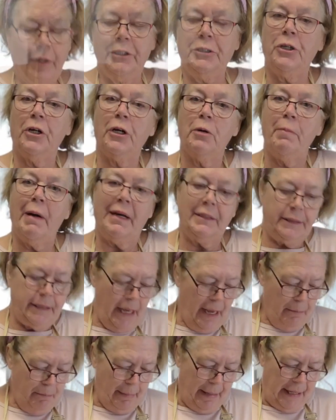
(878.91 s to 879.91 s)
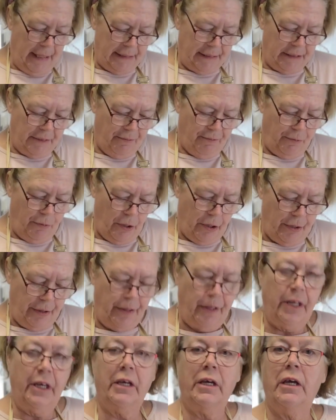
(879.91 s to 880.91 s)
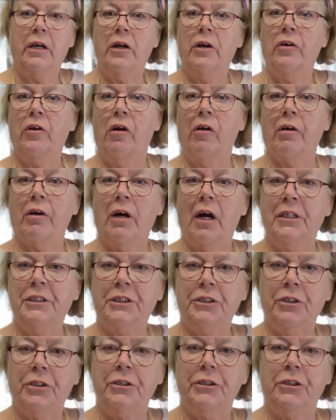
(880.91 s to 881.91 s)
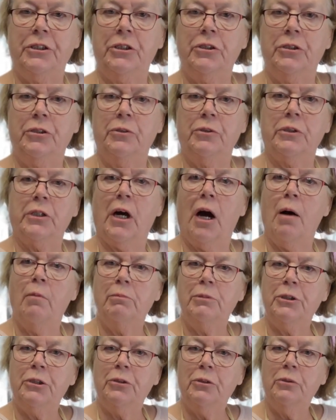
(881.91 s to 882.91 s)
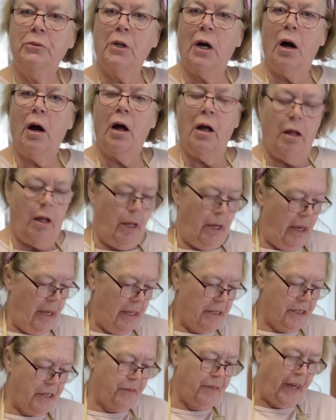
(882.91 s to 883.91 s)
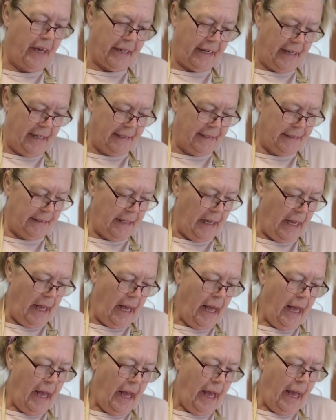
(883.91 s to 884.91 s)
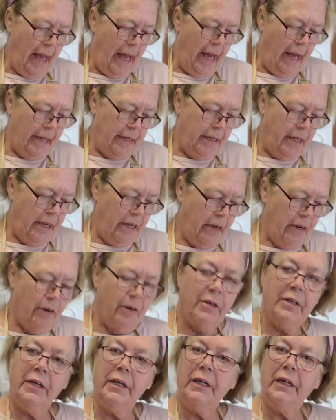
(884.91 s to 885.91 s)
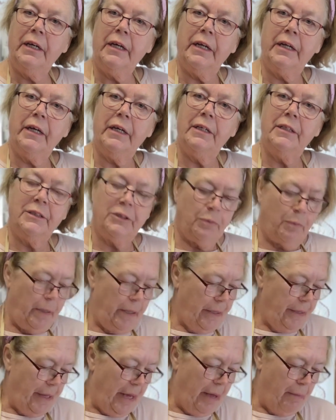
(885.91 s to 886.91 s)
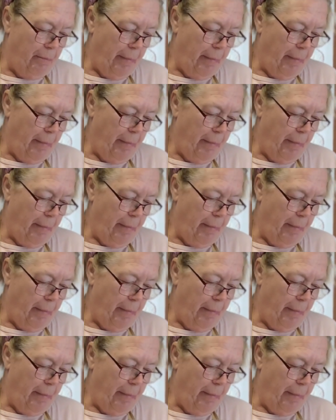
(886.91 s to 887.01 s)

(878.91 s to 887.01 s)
it took about 10 minutes for the custard to come to its thickest. And here it is with a